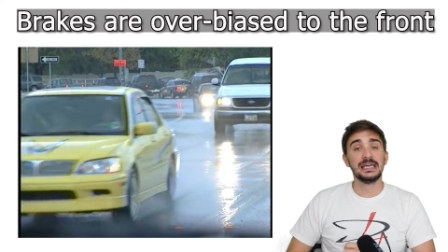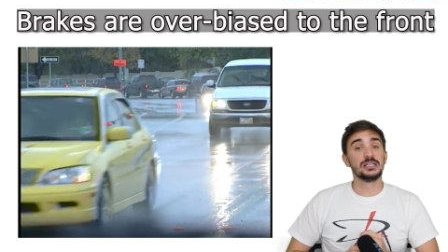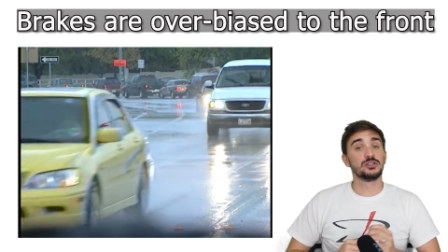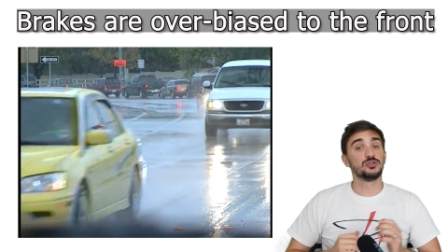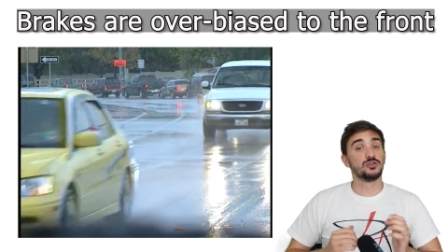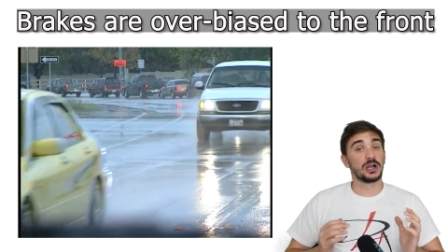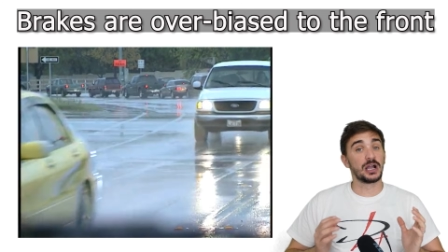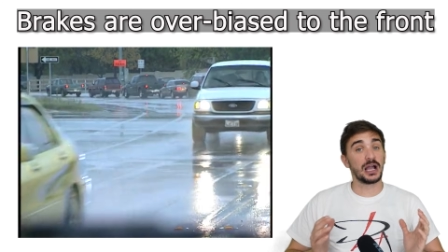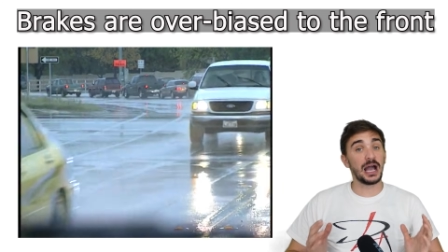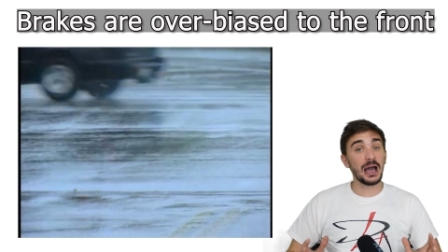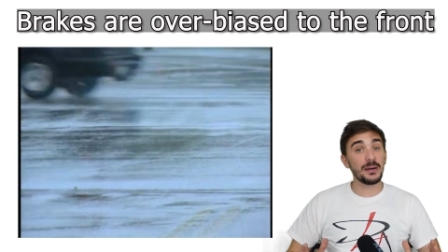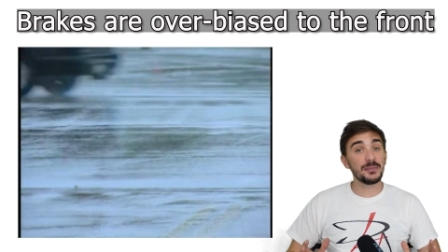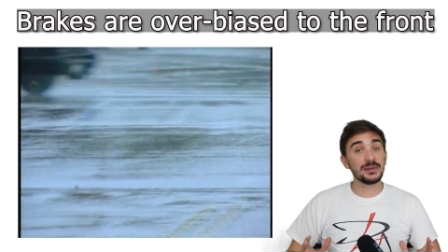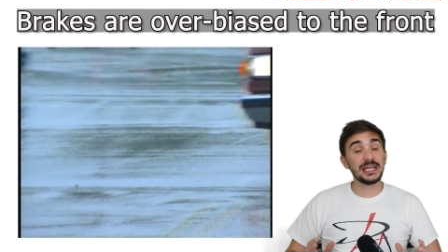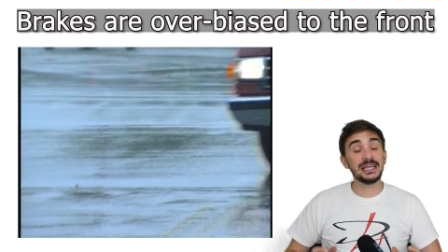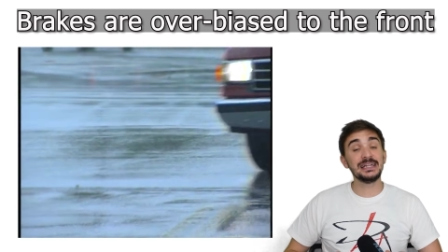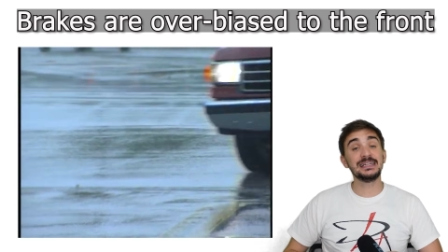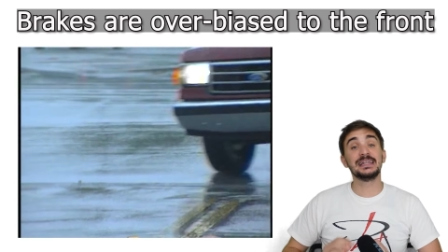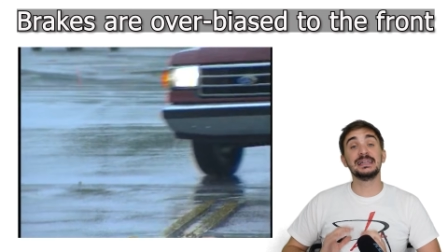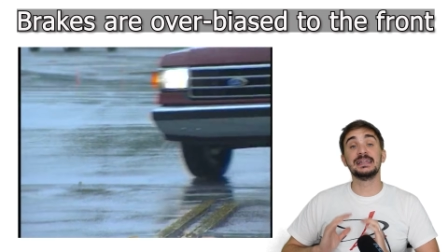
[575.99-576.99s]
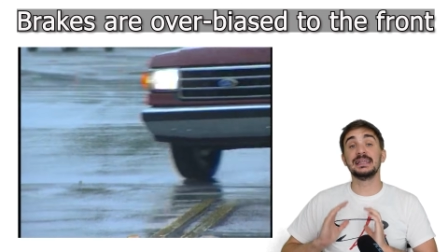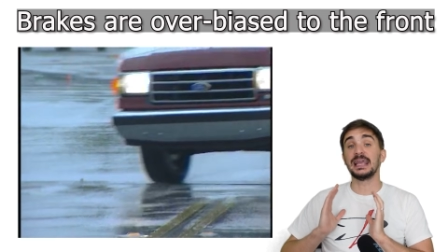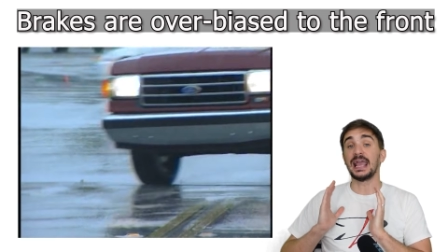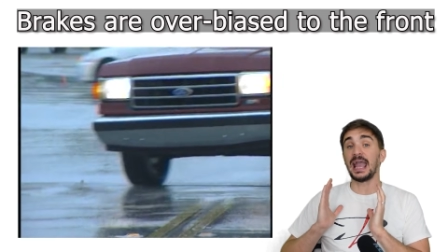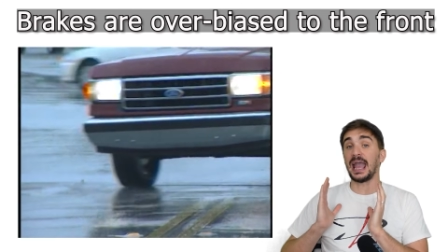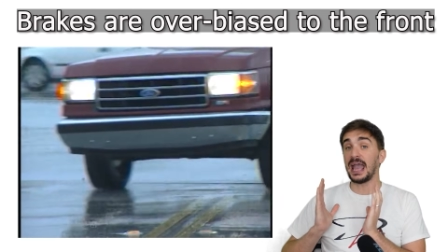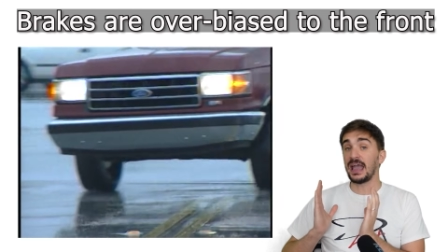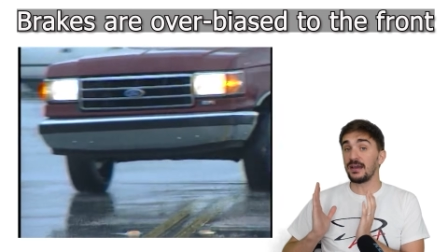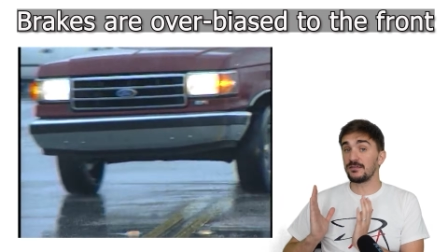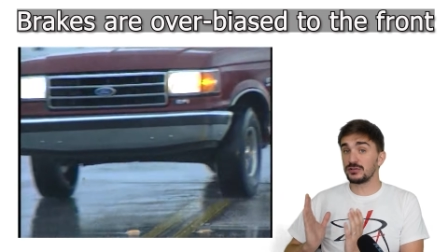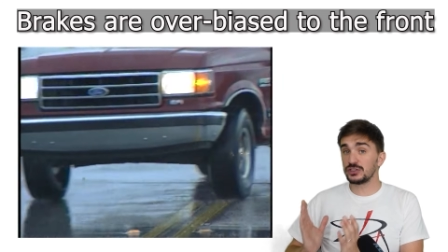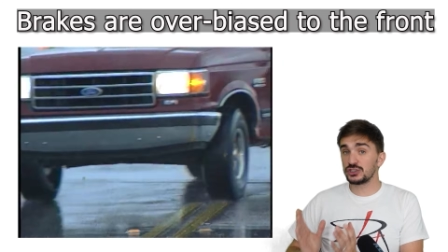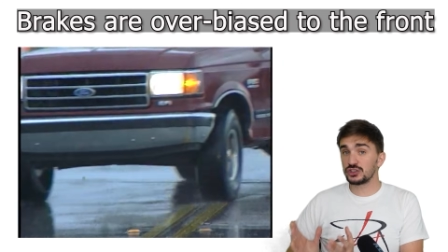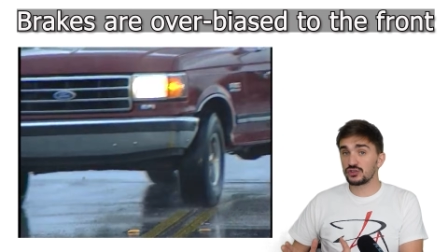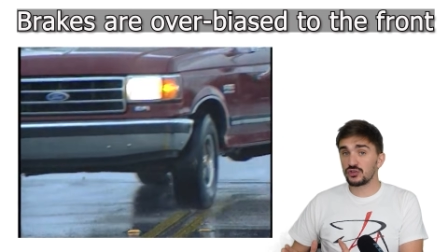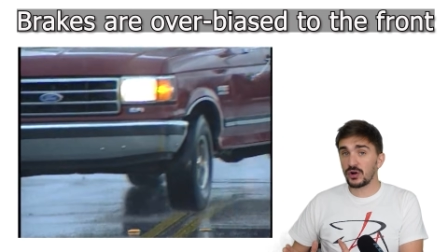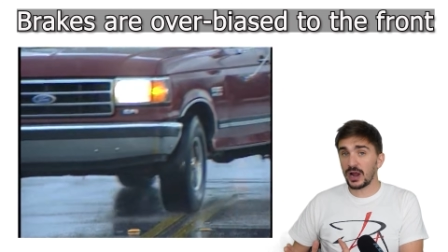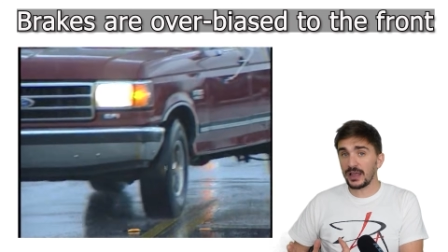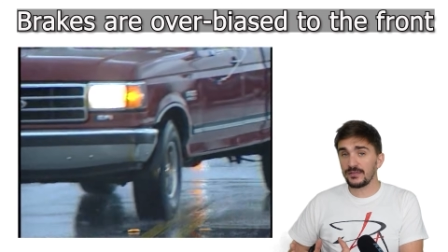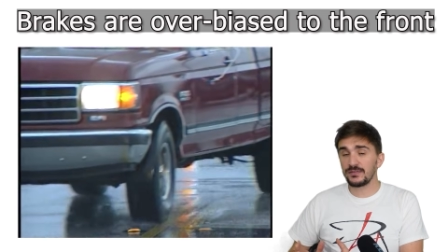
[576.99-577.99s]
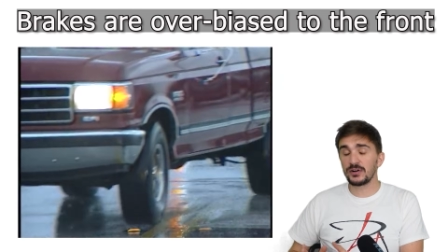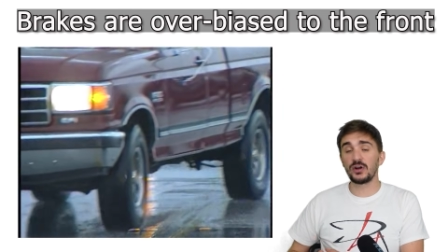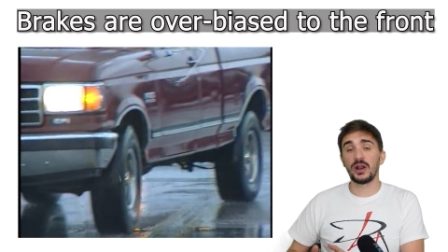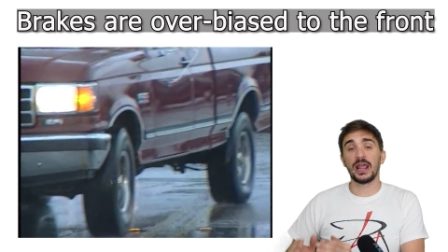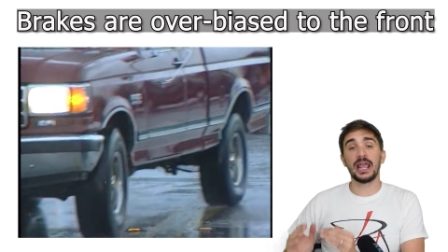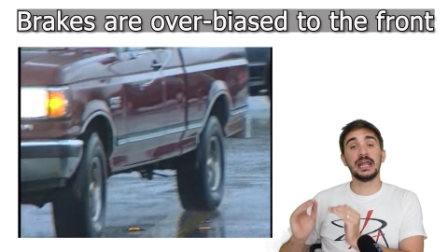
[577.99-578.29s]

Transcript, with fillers: to accommodate the average driver